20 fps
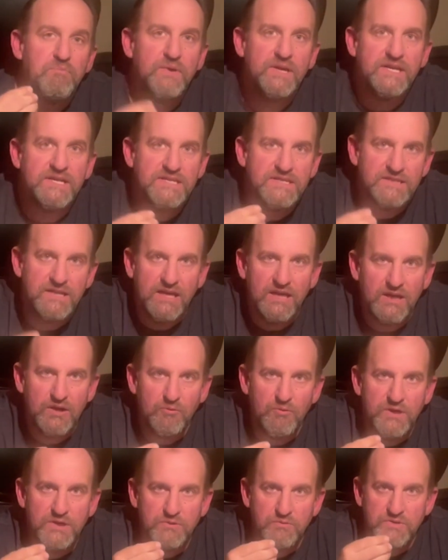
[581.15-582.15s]
biggest
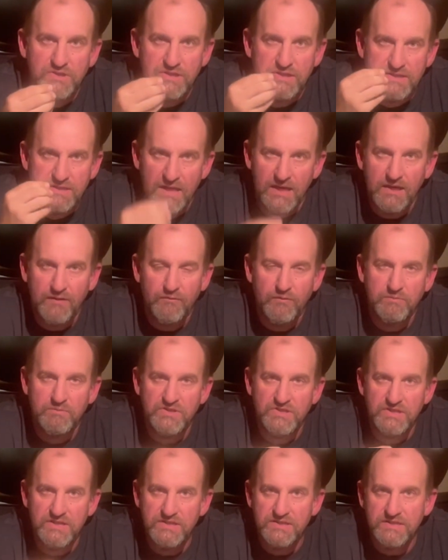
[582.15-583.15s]
takeaways we should take from
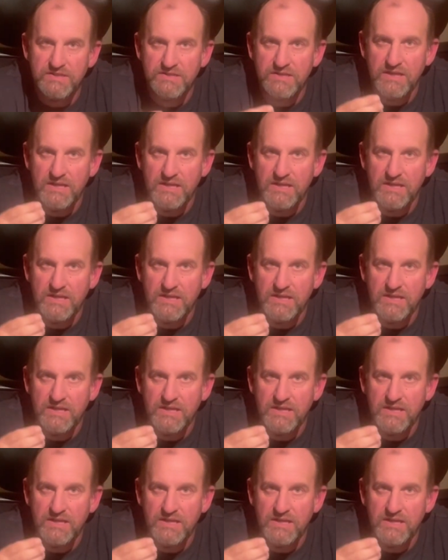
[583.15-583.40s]
Jesus